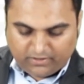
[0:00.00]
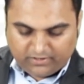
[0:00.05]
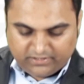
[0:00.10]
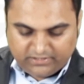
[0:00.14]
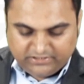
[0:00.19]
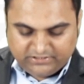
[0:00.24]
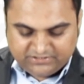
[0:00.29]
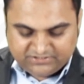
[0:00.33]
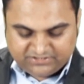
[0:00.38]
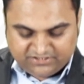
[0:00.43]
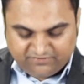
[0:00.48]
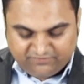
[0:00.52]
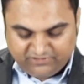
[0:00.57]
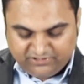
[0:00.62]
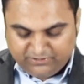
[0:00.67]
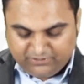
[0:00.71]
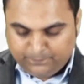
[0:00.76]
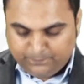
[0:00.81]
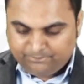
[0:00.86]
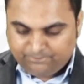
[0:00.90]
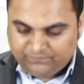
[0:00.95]
It is
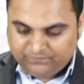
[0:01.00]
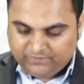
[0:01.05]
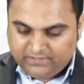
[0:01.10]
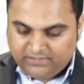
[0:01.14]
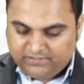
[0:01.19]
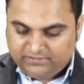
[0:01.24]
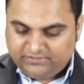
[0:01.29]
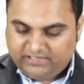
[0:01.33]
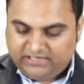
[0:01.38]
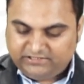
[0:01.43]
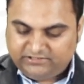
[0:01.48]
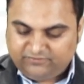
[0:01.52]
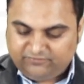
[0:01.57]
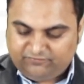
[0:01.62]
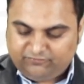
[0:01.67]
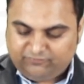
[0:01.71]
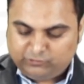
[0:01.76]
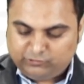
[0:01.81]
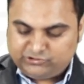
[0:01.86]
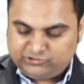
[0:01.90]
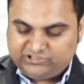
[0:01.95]
given
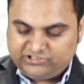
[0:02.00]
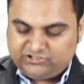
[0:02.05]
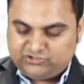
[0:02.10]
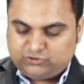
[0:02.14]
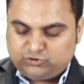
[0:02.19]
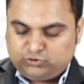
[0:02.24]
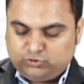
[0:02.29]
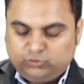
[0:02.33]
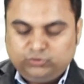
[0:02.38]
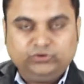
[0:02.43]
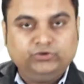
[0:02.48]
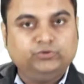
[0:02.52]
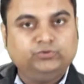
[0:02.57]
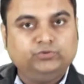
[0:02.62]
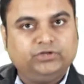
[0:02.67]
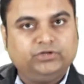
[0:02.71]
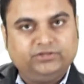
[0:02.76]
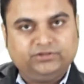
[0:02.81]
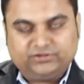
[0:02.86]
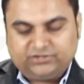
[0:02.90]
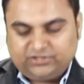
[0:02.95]
that forces 2
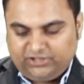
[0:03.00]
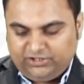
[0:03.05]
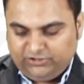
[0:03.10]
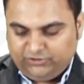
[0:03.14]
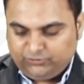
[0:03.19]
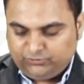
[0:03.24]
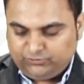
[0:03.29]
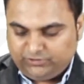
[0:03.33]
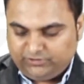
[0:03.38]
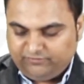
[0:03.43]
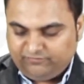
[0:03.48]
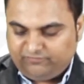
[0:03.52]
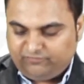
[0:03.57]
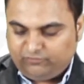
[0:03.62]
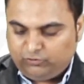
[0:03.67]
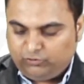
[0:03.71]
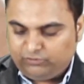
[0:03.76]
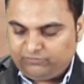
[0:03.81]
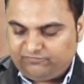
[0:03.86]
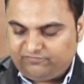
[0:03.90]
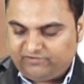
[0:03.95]
Newton, 3 Newton,
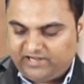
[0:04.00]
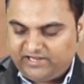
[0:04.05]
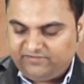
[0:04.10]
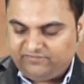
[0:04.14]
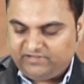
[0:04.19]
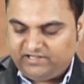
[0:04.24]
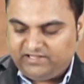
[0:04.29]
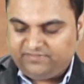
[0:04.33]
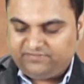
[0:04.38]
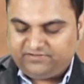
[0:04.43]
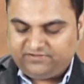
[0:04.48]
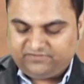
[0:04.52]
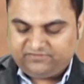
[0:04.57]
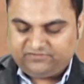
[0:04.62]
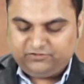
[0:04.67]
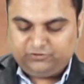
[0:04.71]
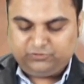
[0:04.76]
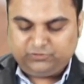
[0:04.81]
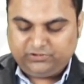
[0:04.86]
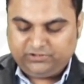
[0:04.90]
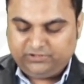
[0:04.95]
4, 5 and 6
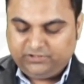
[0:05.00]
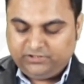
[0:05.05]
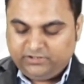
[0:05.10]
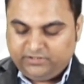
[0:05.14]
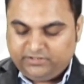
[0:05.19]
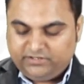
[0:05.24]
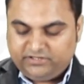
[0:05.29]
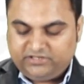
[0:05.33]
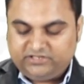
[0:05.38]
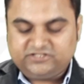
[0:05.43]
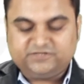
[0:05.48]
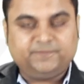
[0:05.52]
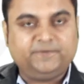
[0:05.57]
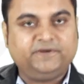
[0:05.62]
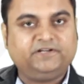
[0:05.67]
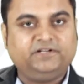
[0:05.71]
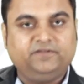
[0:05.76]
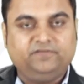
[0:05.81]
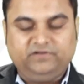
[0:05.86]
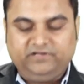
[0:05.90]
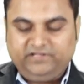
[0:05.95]
Newton
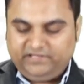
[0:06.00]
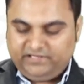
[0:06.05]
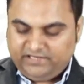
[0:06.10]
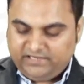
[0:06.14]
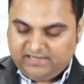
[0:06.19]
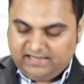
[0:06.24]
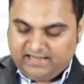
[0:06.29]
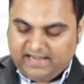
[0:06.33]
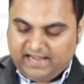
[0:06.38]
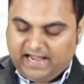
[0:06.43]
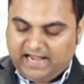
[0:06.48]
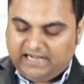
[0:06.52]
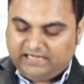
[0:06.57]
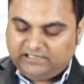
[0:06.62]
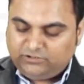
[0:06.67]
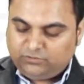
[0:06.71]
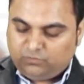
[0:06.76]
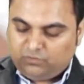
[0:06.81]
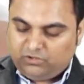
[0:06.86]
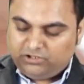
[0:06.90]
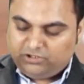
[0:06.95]
respectively
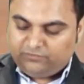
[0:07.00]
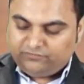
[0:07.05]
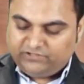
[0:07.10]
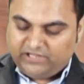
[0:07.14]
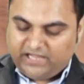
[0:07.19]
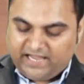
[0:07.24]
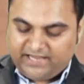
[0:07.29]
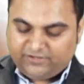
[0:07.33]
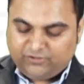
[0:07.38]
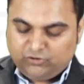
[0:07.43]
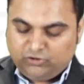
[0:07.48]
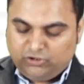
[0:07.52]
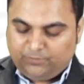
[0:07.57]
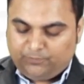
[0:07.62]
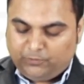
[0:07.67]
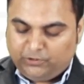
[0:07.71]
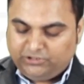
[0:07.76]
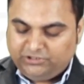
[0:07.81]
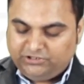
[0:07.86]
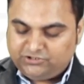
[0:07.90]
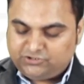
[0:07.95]
at one of the angular
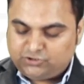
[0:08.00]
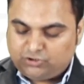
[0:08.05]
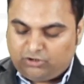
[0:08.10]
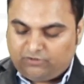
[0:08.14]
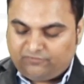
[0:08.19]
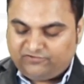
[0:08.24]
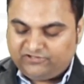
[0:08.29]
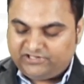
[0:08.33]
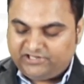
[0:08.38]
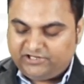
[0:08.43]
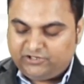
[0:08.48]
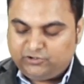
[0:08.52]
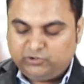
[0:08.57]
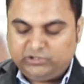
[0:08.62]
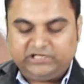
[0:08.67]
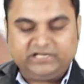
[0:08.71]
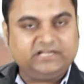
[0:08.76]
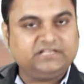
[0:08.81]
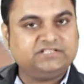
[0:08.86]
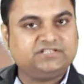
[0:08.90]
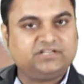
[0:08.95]
points of a
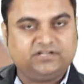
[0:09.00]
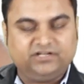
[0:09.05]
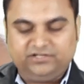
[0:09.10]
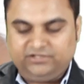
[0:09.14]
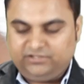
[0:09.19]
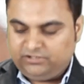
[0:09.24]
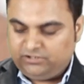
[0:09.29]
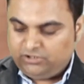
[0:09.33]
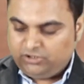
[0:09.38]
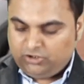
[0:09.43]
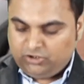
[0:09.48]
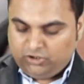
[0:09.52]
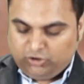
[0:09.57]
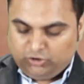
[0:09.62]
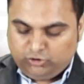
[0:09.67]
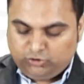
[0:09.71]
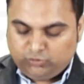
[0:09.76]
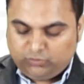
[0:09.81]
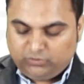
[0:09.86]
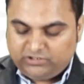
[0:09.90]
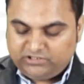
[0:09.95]
regular hexagon
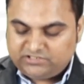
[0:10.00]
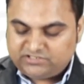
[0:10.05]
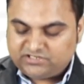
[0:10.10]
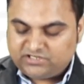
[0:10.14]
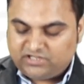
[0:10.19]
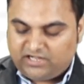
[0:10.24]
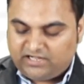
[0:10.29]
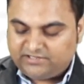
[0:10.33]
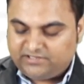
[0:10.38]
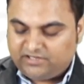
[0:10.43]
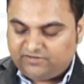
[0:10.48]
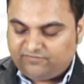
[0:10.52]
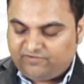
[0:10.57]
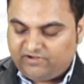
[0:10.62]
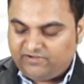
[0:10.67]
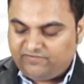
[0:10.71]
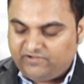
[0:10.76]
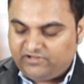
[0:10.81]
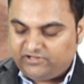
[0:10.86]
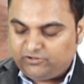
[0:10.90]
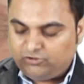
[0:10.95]
towards the other
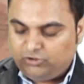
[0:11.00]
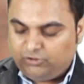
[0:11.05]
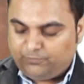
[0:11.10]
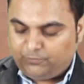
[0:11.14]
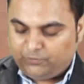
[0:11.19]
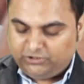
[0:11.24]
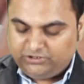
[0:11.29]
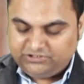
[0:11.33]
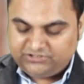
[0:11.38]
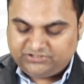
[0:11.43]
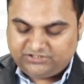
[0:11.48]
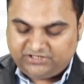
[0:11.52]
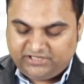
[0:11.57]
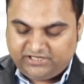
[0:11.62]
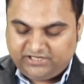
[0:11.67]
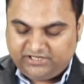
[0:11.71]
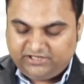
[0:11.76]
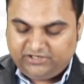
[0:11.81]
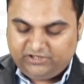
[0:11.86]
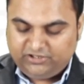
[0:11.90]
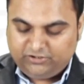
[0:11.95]
5 angular points
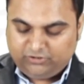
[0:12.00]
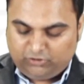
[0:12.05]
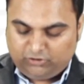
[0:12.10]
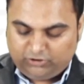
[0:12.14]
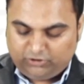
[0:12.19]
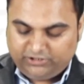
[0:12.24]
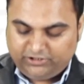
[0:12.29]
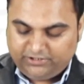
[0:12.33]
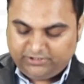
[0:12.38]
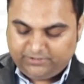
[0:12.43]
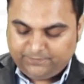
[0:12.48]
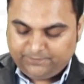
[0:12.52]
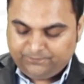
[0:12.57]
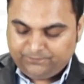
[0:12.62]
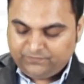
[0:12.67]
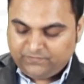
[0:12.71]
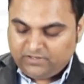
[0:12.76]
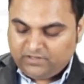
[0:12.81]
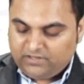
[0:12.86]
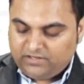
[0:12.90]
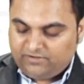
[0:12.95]
taken in order.
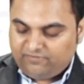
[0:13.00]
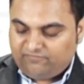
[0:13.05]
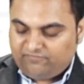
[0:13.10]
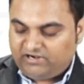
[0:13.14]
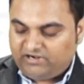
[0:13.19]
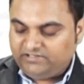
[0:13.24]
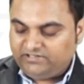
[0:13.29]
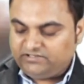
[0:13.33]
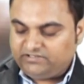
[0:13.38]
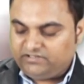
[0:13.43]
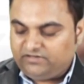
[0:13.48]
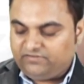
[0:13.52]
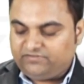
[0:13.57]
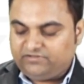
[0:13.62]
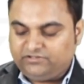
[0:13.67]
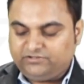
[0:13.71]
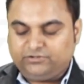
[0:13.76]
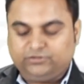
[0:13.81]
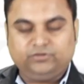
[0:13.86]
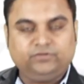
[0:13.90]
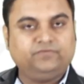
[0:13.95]
Find the
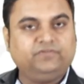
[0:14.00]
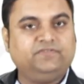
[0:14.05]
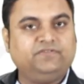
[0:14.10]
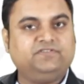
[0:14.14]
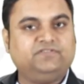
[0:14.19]
resultant of the